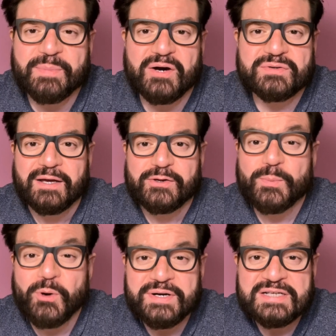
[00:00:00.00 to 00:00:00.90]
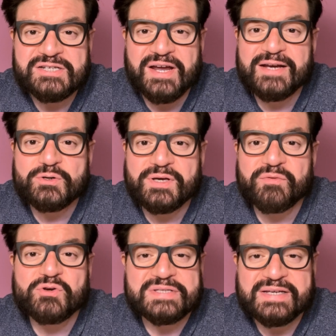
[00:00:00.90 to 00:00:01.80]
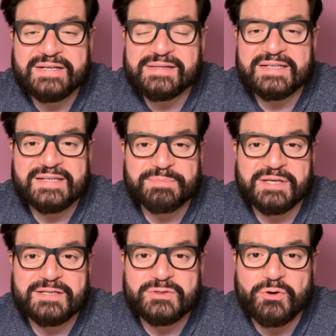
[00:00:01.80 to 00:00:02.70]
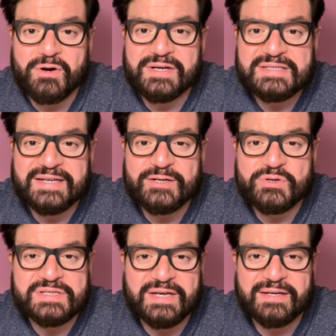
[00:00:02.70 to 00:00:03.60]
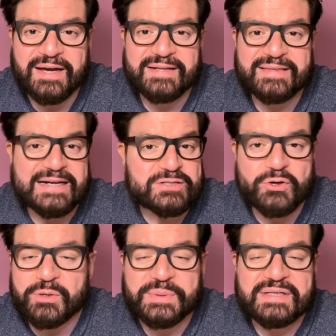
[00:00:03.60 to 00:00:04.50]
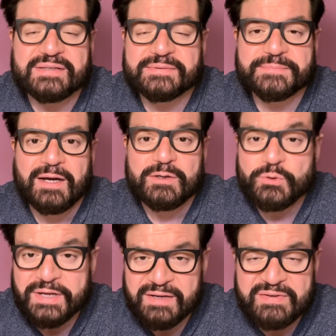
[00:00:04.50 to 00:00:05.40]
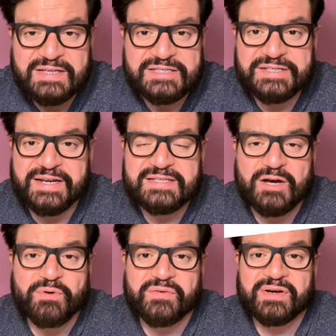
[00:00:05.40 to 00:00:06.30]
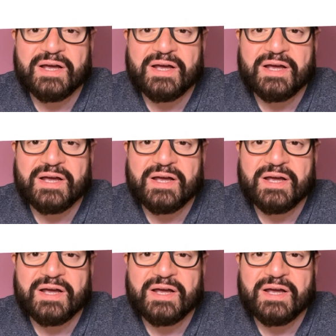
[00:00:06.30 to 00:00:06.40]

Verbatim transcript: about. Your body is trying to give you a signal that something is wrong inside your skin and that's normal. To deal with itchiness, however,